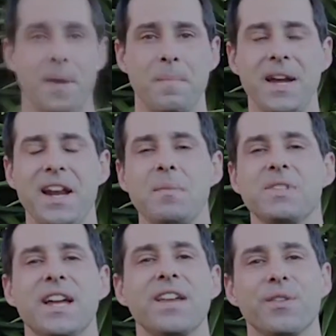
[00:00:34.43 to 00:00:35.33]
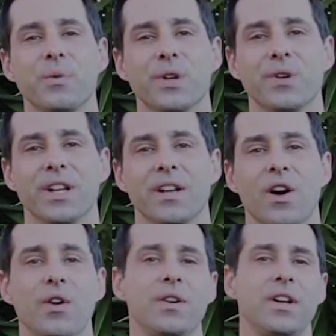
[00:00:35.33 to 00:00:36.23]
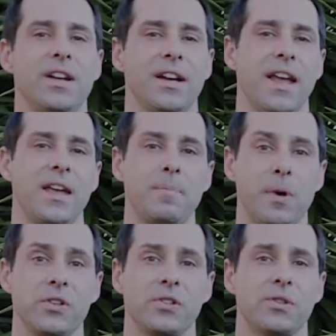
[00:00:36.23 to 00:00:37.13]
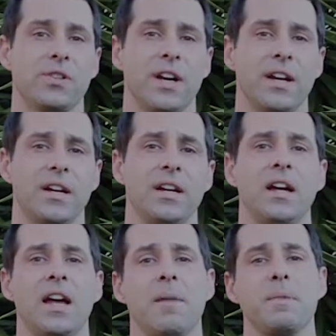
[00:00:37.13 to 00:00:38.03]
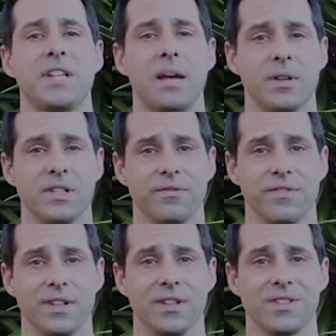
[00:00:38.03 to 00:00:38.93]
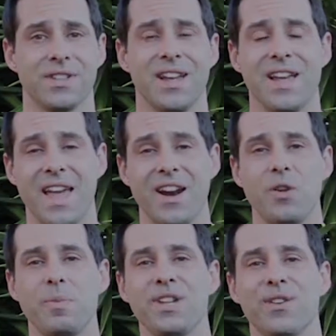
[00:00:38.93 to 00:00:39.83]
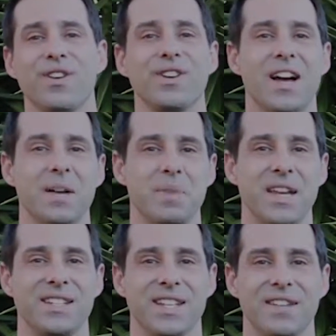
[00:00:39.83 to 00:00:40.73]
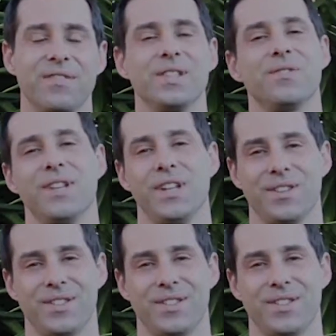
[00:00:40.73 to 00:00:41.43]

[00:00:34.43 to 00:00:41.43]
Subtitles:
My name is Nathan Wildy, owner and head personal trainer at Metabolism Fitness, and I'll be your online PT for this video